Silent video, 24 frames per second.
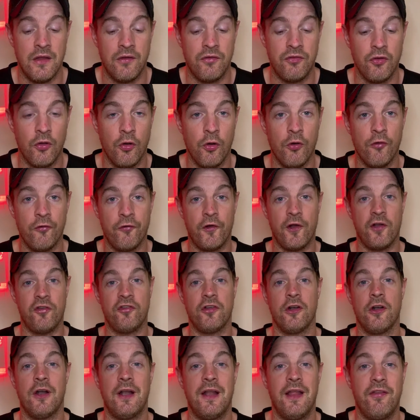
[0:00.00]
So
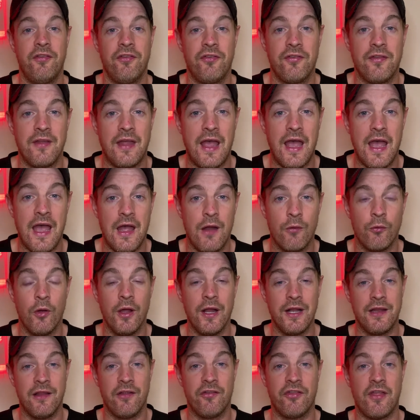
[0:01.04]
first on our list,
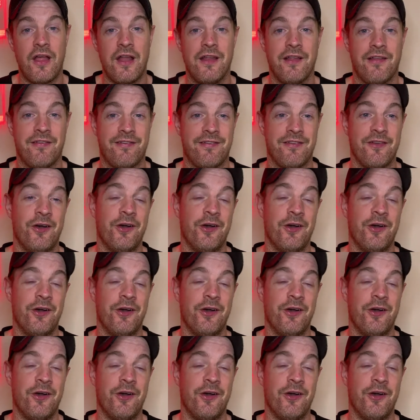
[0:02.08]
Royalty Exotics.